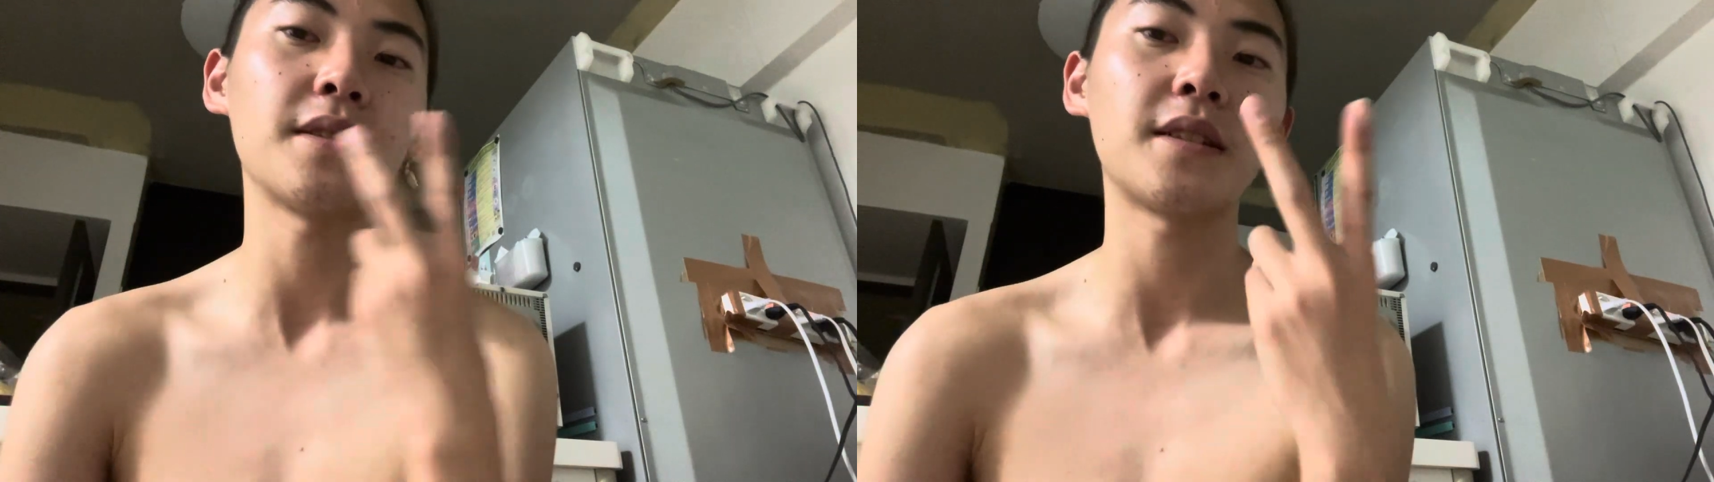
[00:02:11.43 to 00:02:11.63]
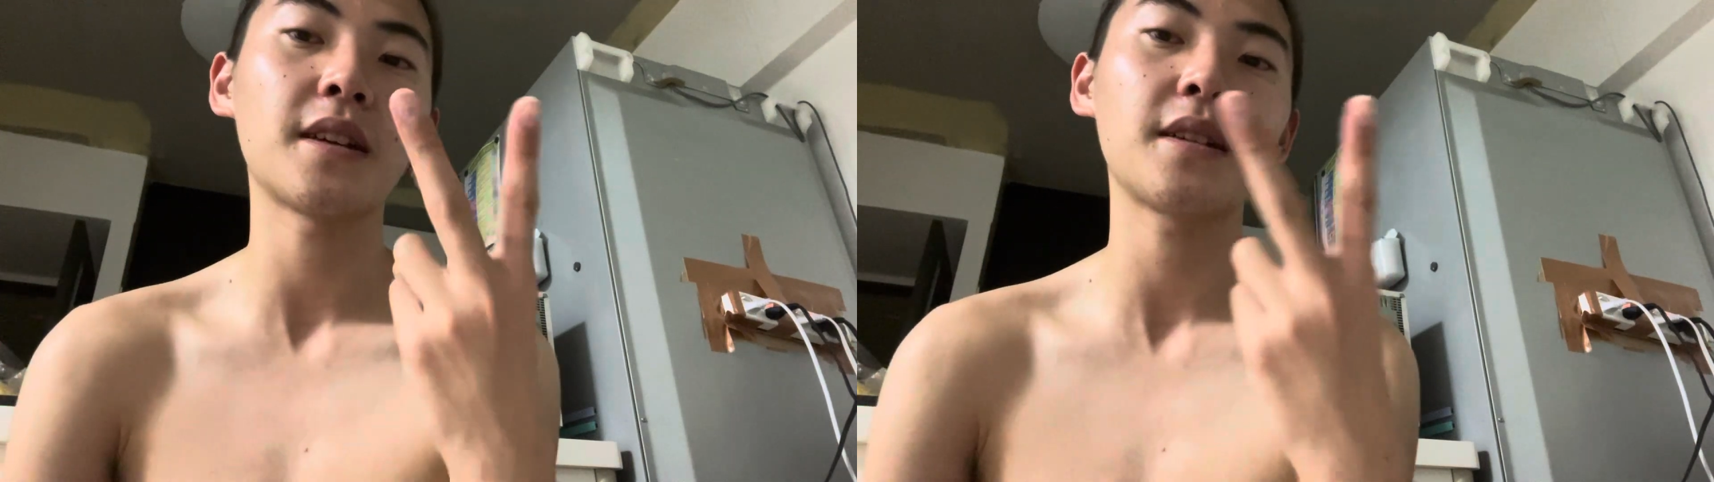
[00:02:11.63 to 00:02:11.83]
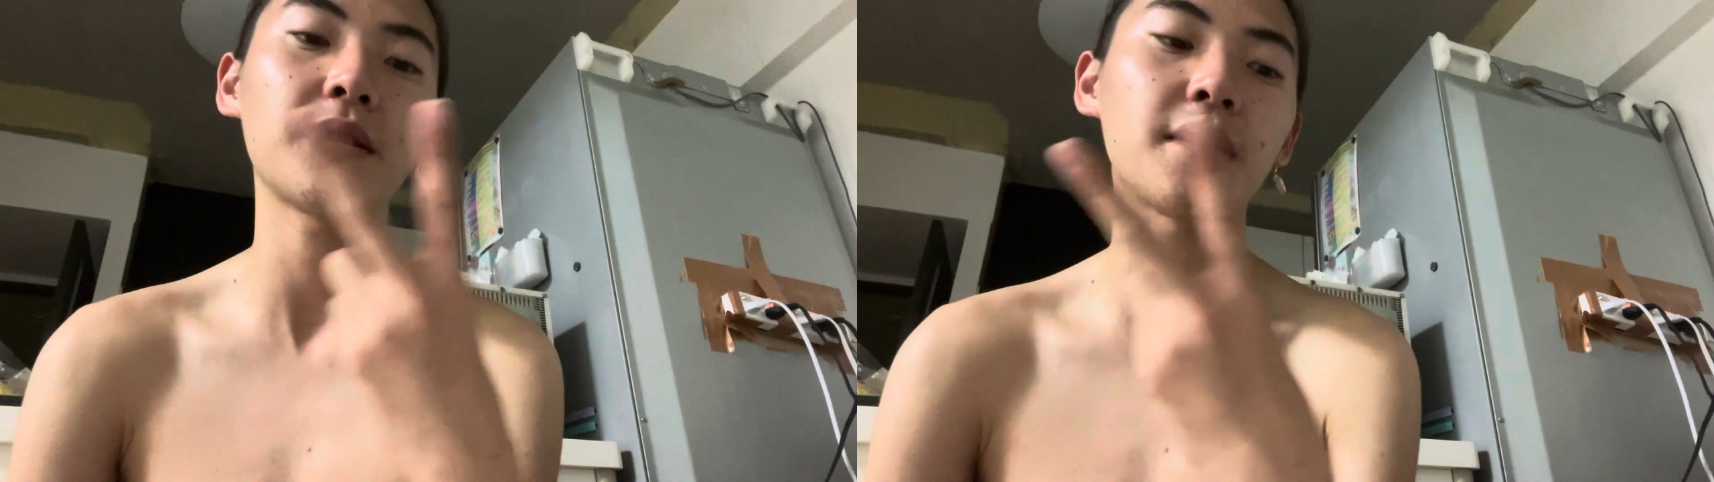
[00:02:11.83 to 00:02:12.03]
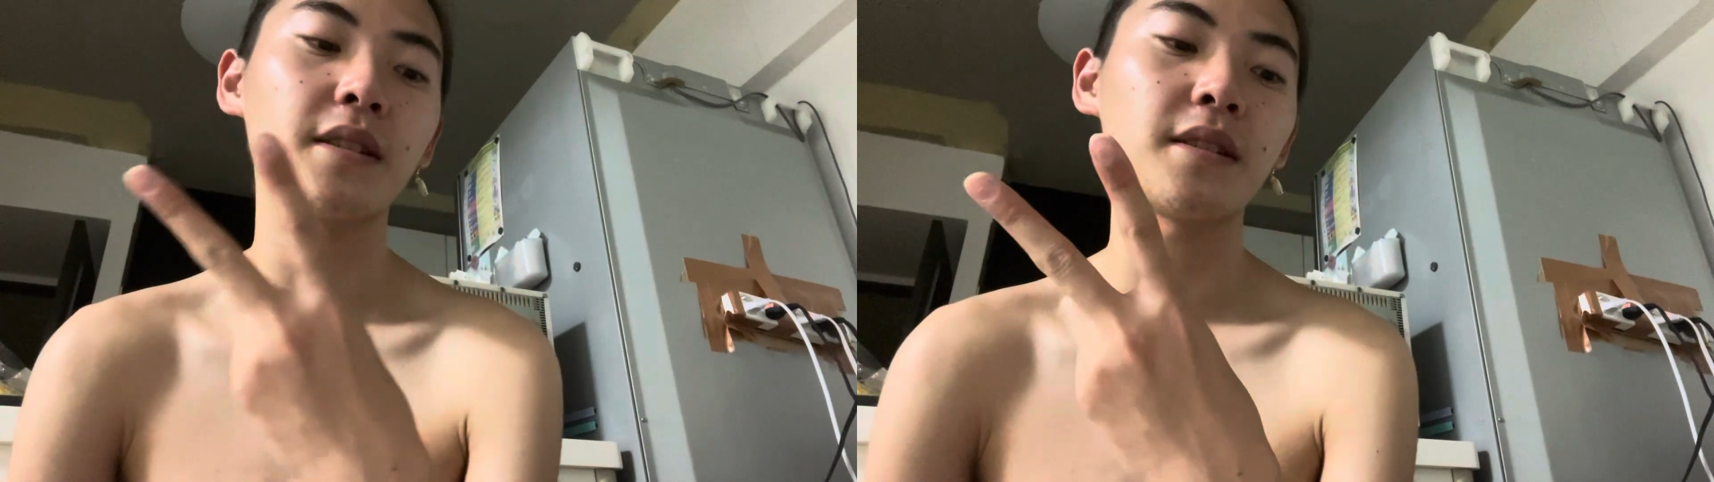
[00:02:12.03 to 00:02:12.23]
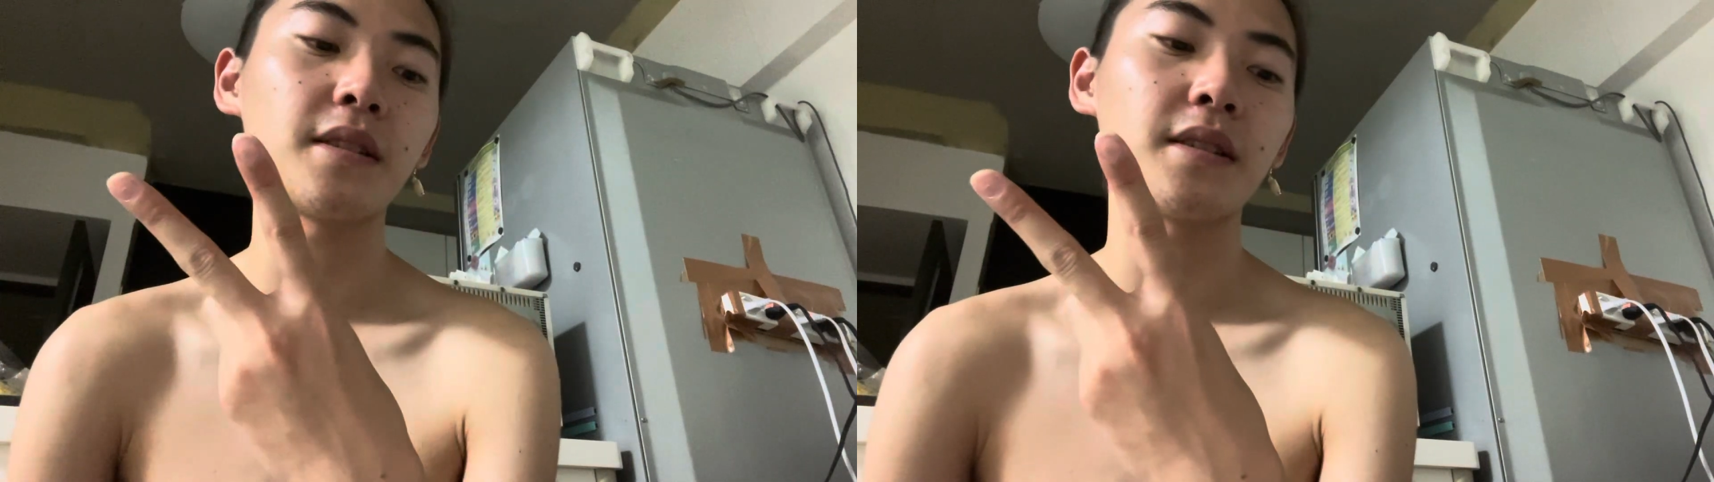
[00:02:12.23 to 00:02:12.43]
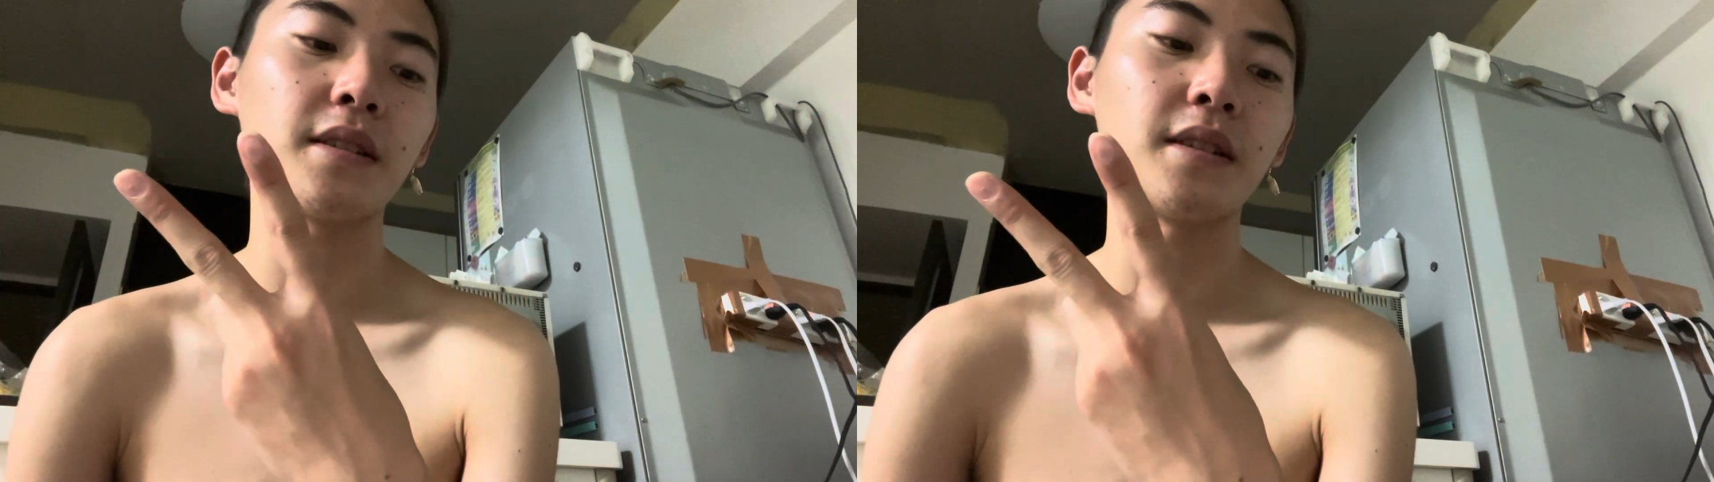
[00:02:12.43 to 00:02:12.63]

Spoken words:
second things